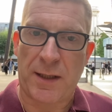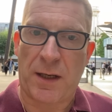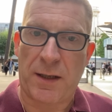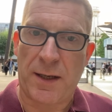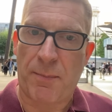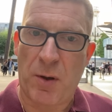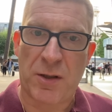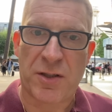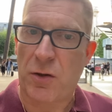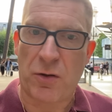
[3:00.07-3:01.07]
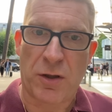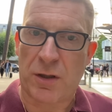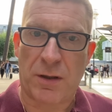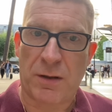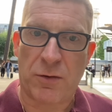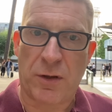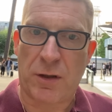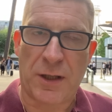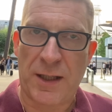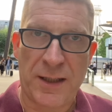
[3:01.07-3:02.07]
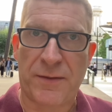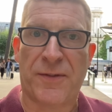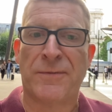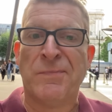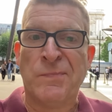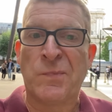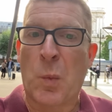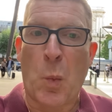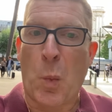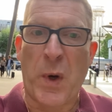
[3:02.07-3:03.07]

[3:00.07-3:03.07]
in their policy or you're gonna leave. We